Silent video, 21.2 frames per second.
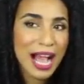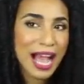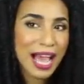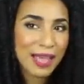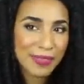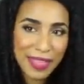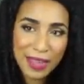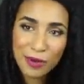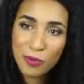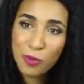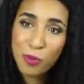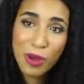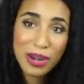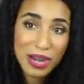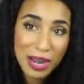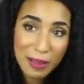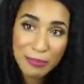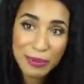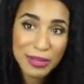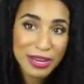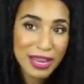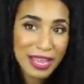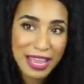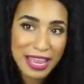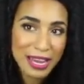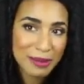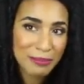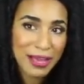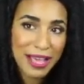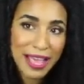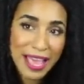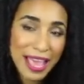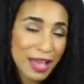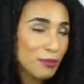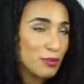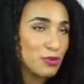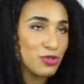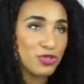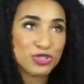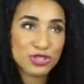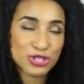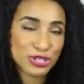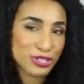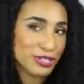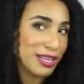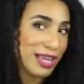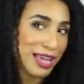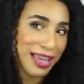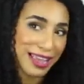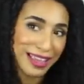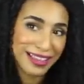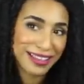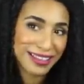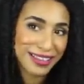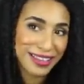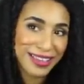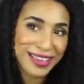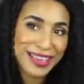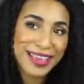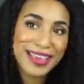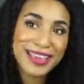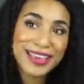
And then when I put it in, my hair was just like,